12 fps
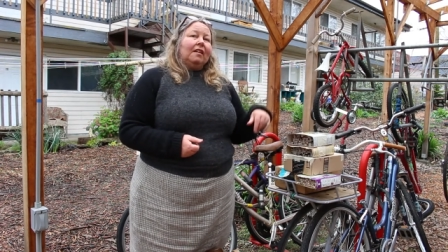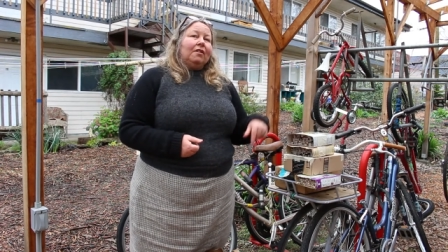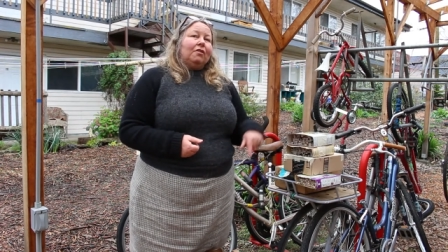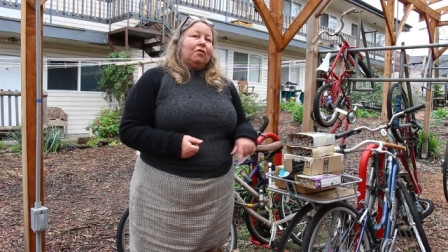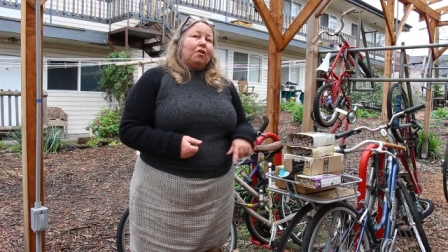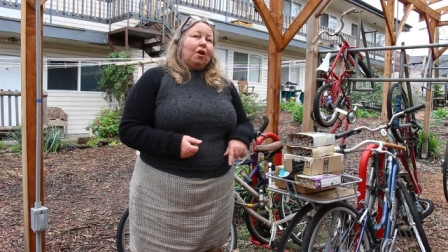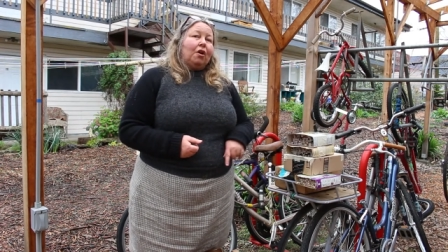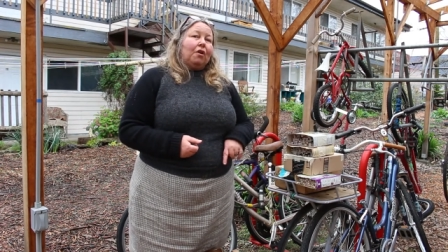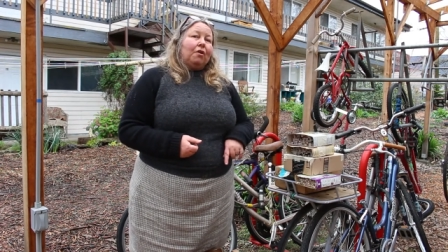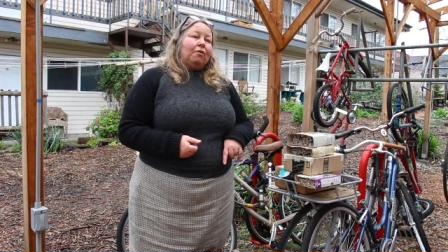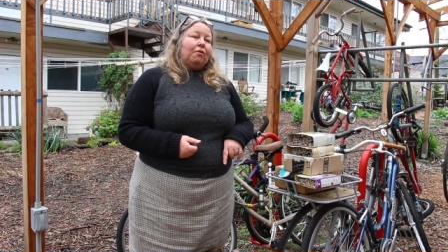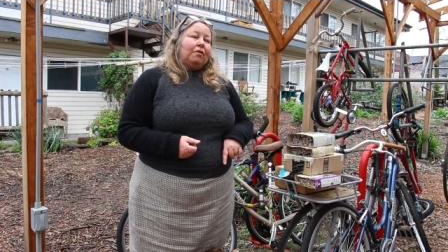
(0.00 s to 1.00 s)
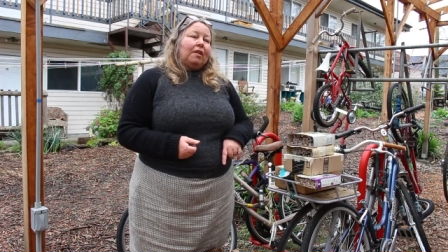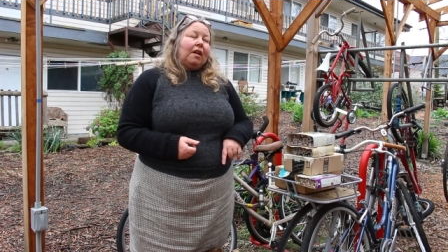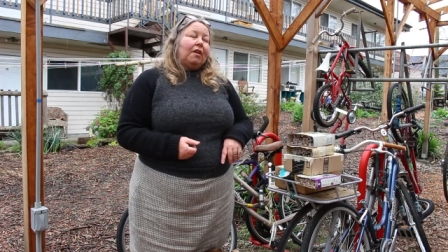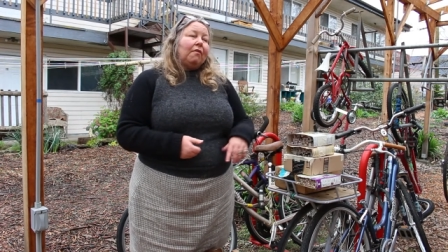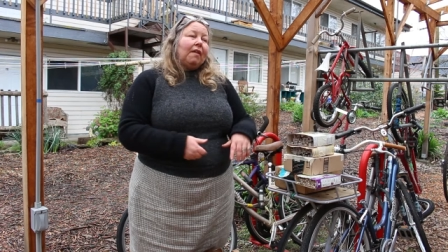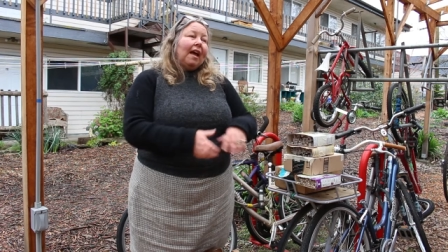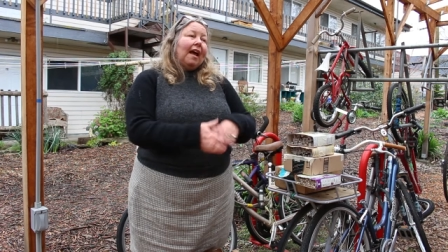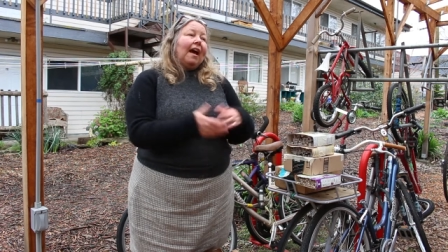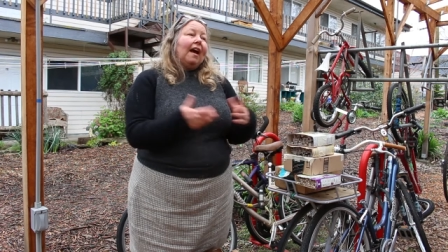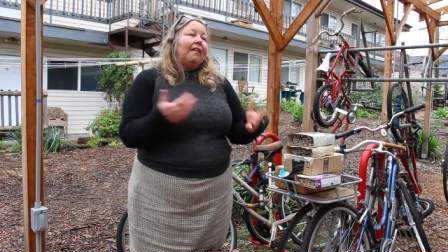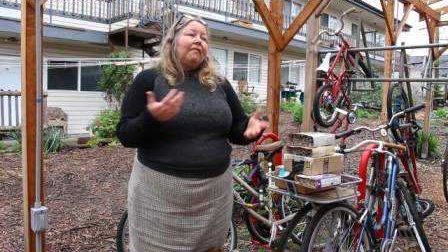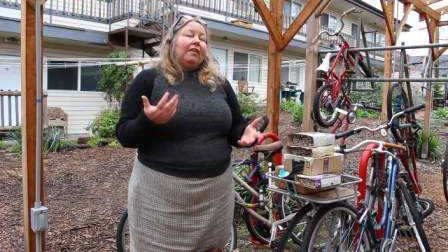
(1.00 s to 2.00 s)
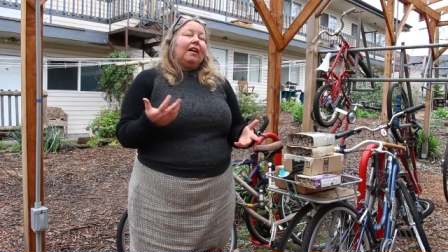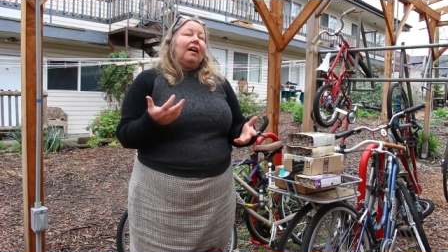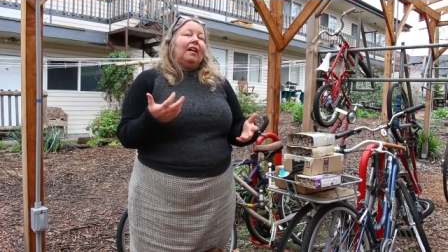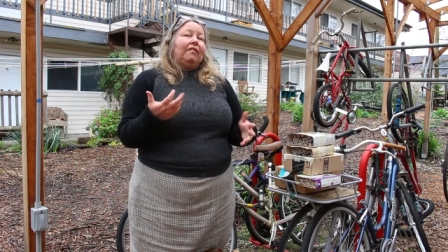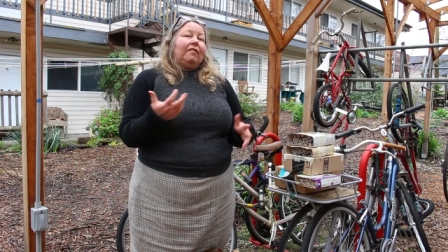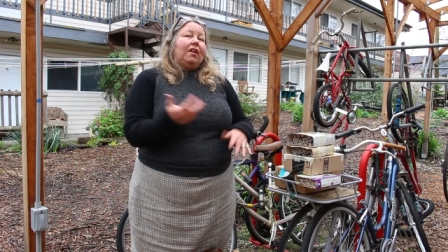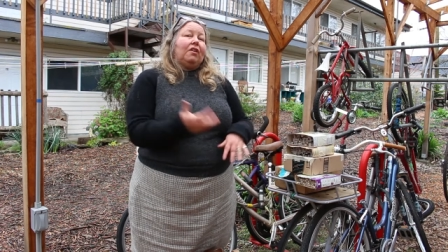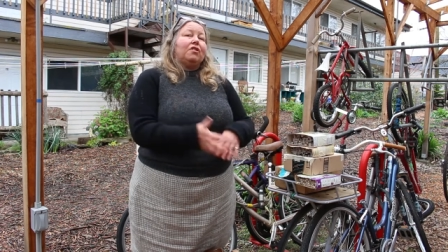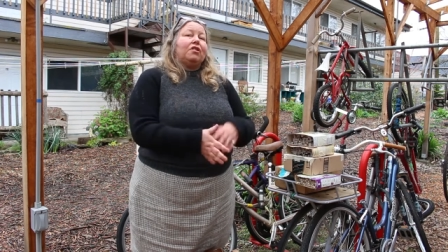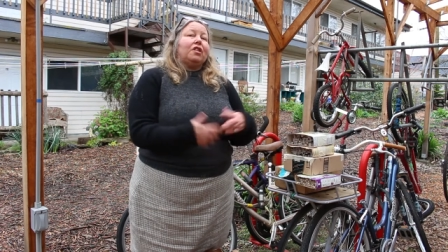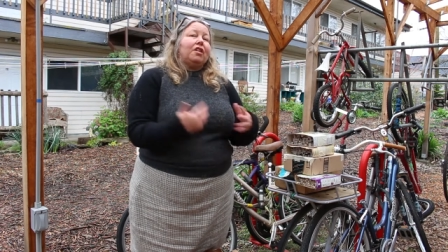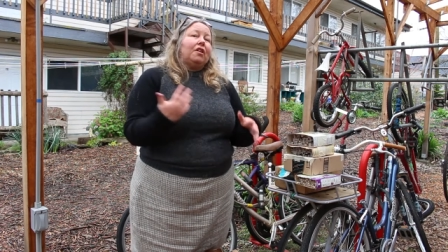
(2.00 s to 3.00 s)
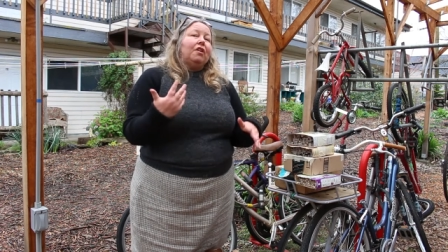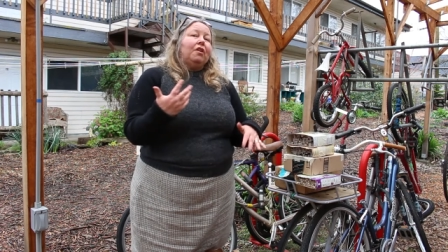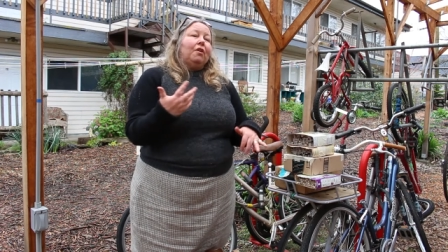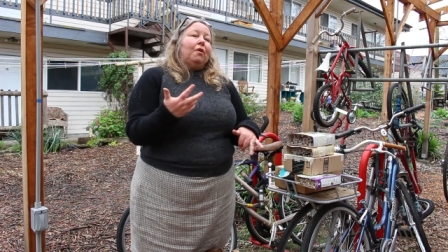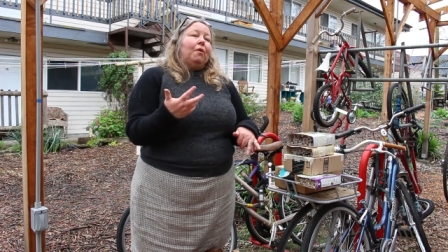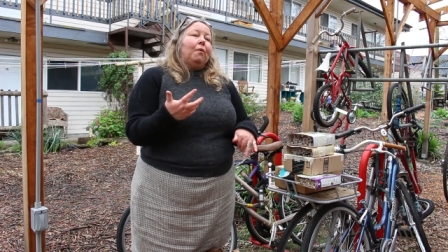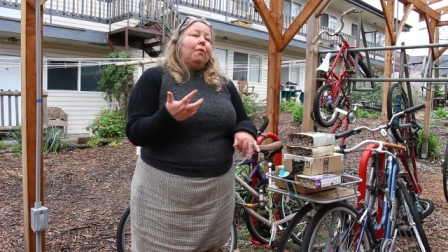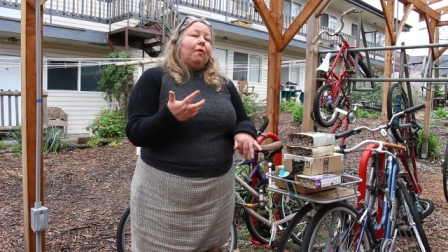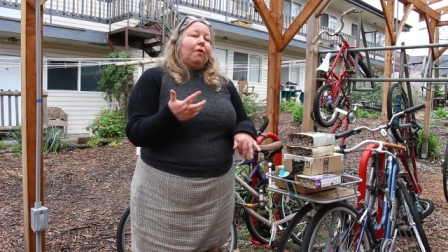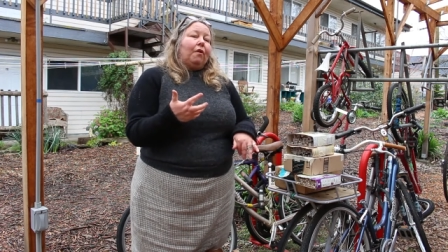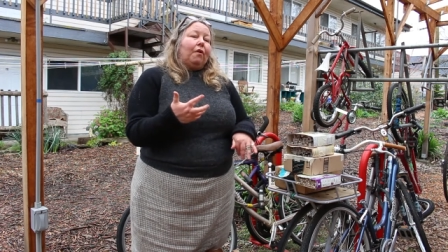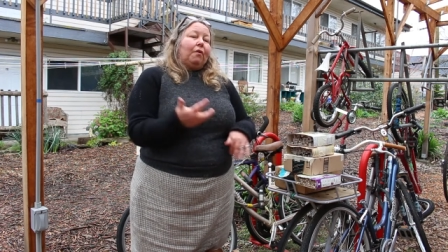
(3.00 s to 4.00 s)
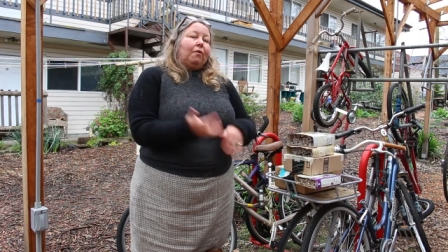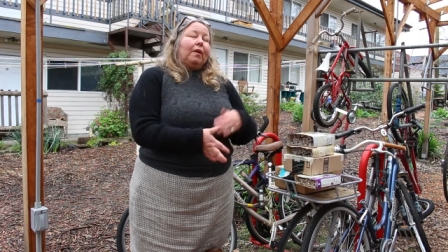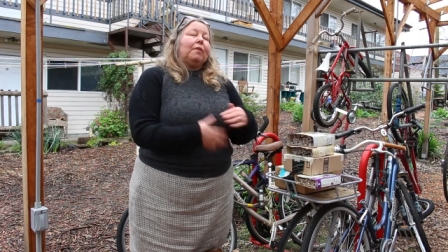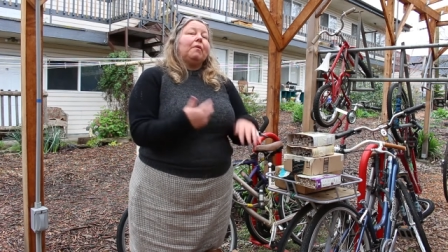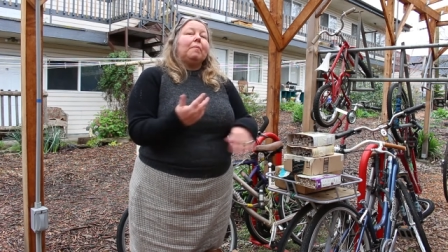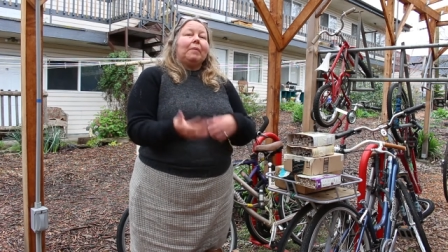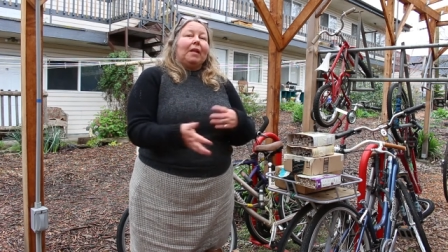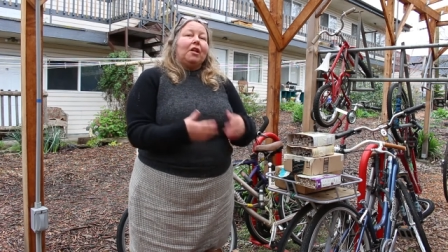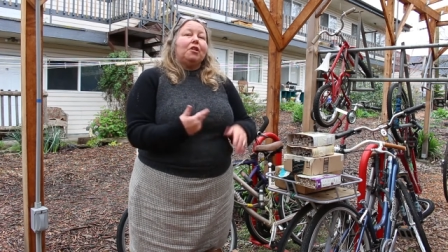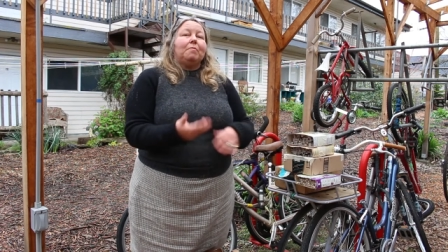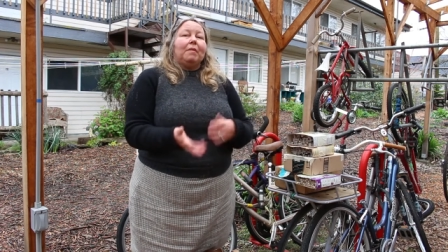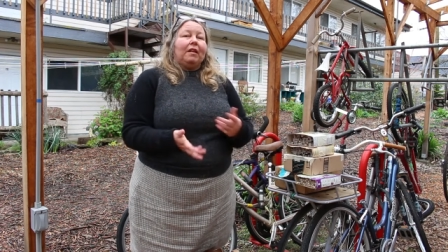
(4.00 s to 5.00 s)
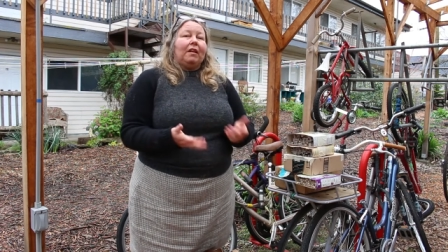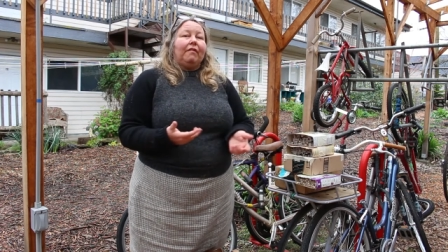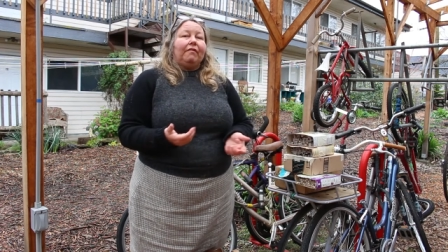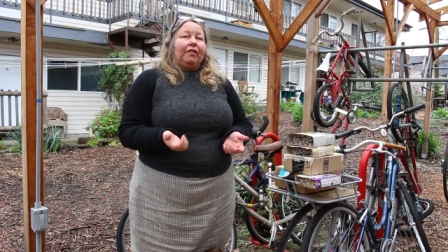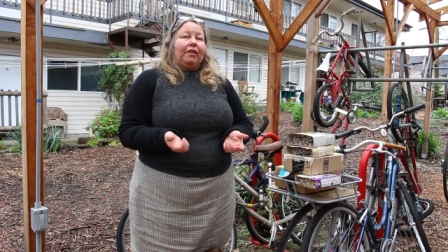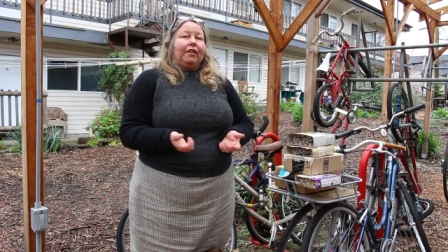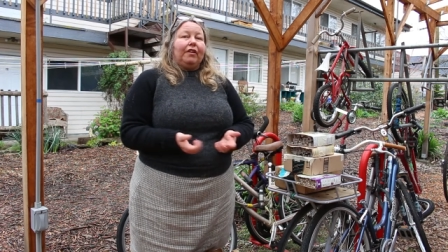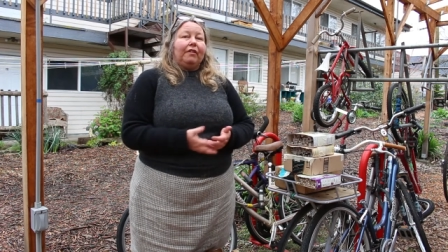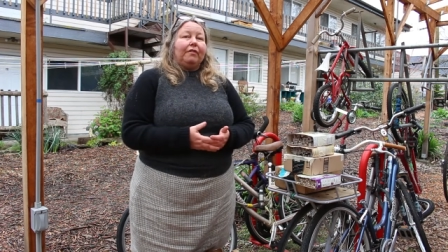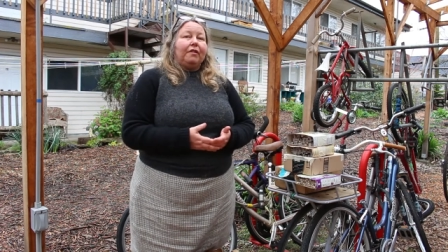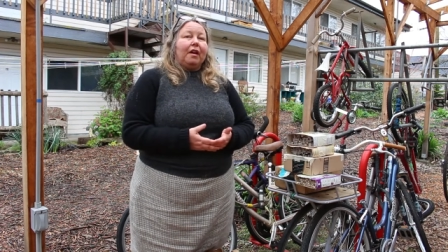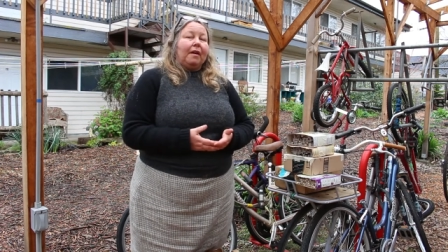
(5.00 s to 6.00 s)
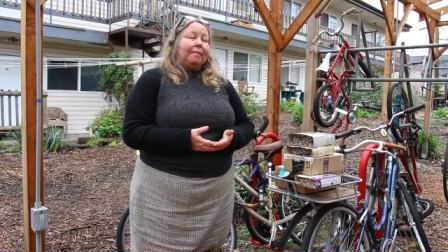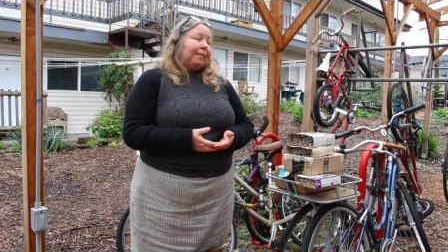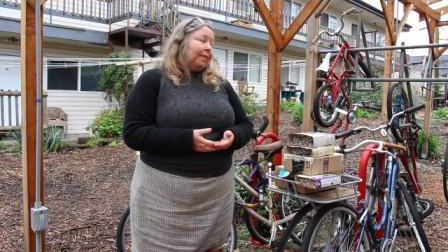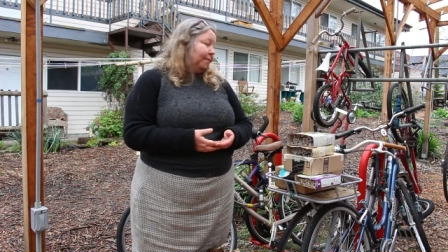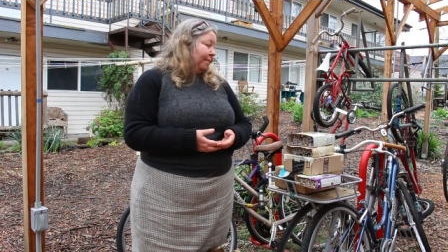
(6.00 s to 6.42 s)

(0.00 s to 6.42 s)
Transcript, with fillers: So they don't have the kind of energy or quick replenishment of their um,